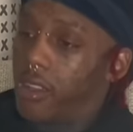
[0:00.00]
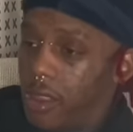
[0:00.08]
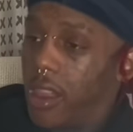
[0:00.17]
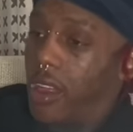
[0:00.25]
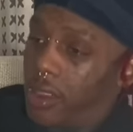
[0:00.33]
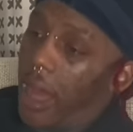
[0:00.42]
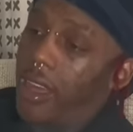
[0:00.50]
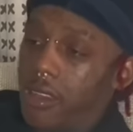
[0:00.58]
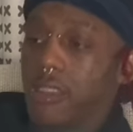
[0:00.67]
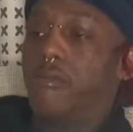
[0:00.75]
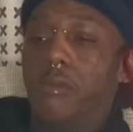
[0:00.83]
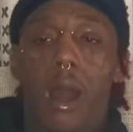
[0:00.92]
Look, like,
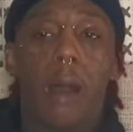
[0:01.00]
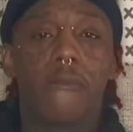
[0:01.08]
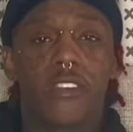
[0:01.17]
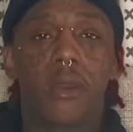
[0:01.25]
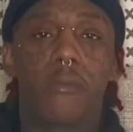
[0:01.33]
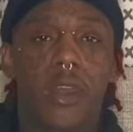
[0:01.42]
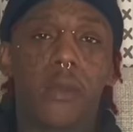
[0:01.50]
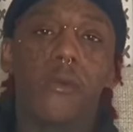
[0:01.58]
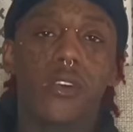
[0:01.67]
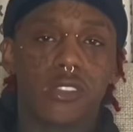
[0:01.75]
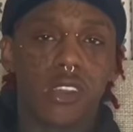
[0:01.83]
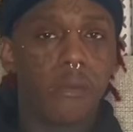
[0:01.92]
I'm finna bring
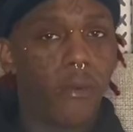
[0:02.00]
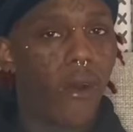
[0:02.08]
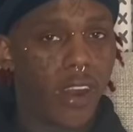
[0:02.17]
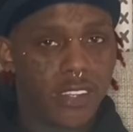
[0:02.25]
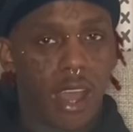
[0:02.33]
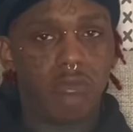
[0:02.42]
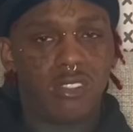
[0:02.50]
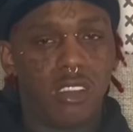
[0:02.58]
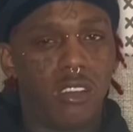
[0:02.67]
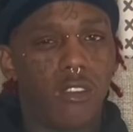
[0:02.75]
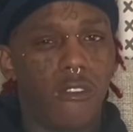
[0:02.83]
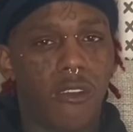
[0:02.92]
more to the party type
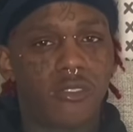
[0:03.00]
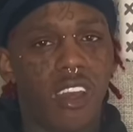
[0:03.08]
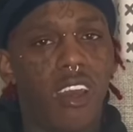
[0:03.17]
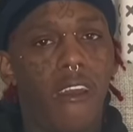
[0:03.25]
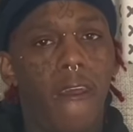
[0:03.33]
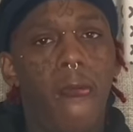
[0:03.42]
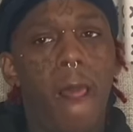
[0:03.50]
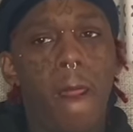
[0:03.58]
shit. You know what I'm yeah. saying?